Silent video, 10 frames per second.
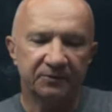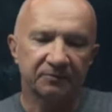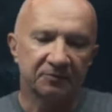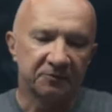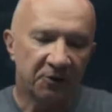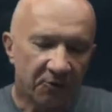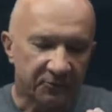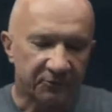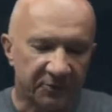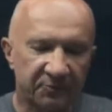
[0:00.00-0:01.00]
knows
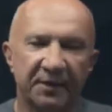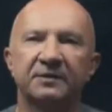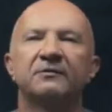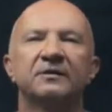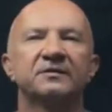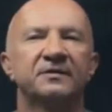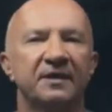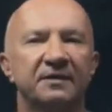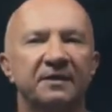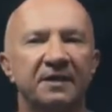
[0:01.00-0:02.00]
which particular
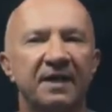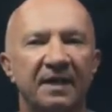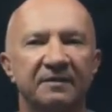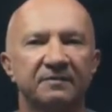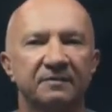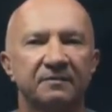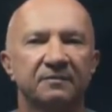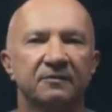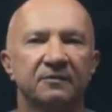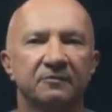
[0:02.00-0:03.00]
state he has.
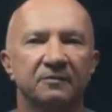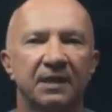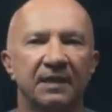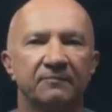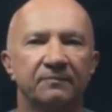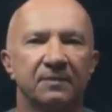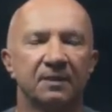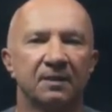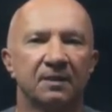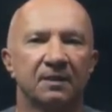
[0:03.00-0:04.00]
So
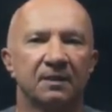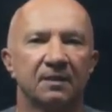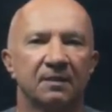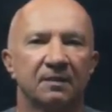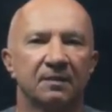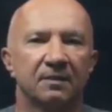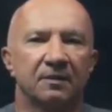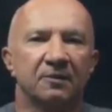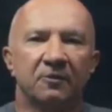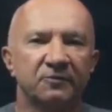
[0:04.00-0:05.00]
he
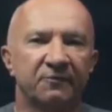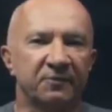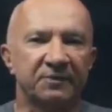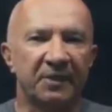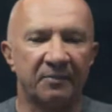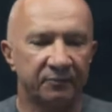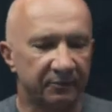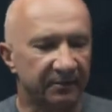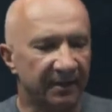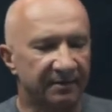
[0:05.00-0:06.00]
knows, for example,
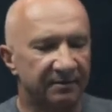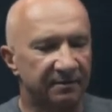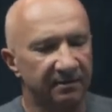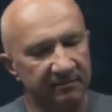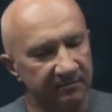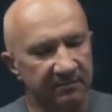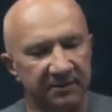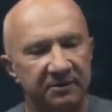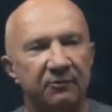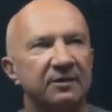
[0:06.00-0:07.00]
that
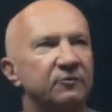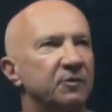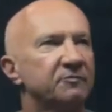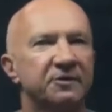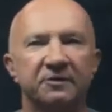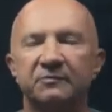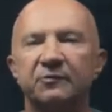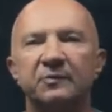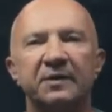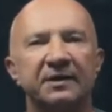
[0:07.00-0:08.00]
this quantum object is
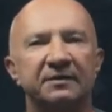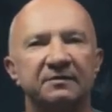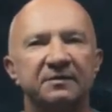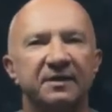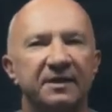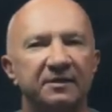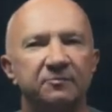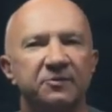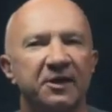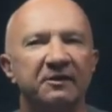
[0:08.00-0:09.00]
prepared in state
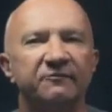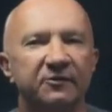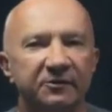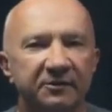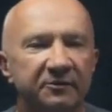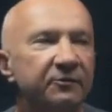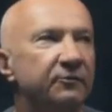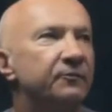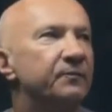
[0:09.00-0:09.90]
psi42.